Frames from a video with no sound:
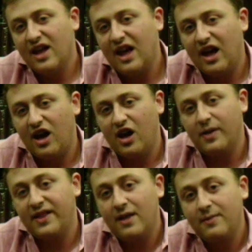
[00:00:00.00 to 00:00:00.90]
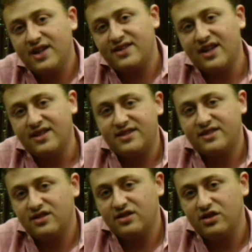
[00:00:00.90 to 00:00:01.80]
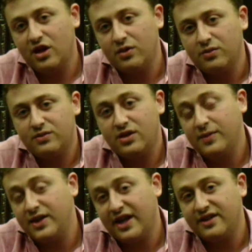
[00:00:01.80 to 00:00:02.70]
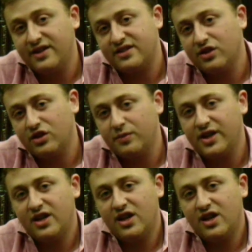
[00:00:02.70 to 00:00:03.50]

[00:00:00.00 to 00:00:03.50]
And that makes sense, to me at least a little bit.